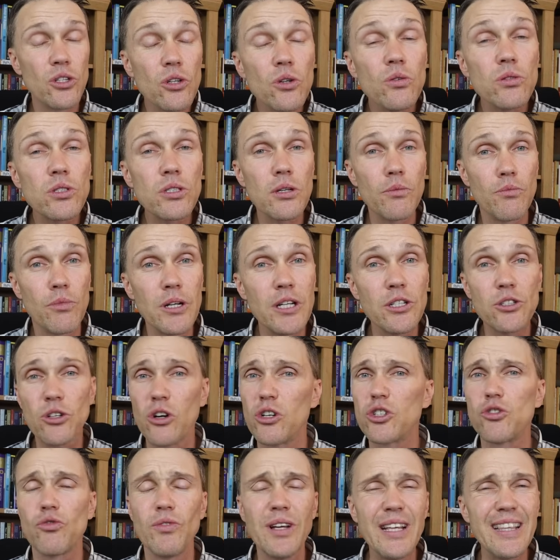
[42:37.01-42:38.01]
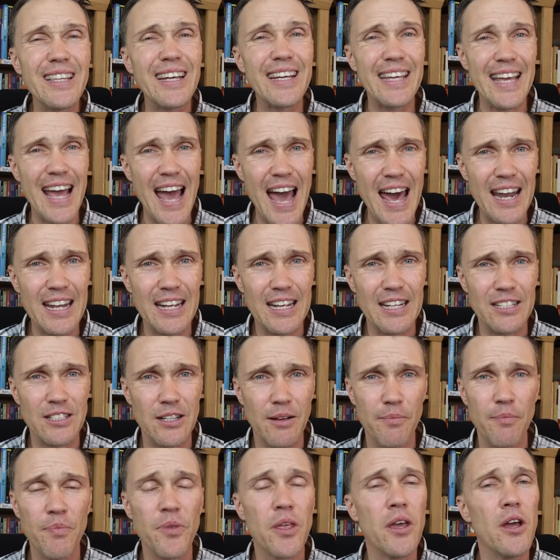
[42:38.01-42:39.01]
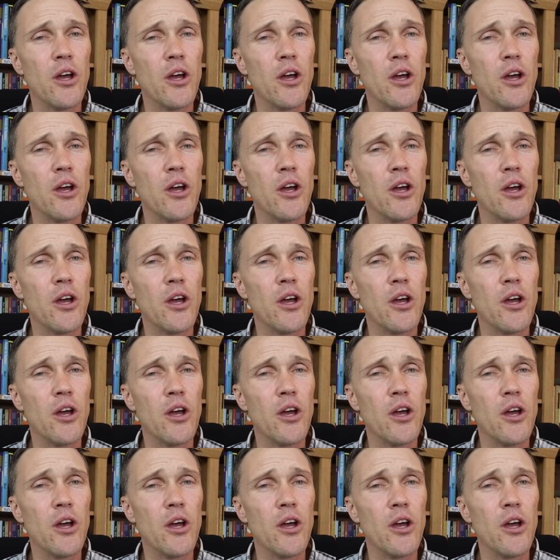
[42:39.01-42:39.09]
do some research. Read the Catechism,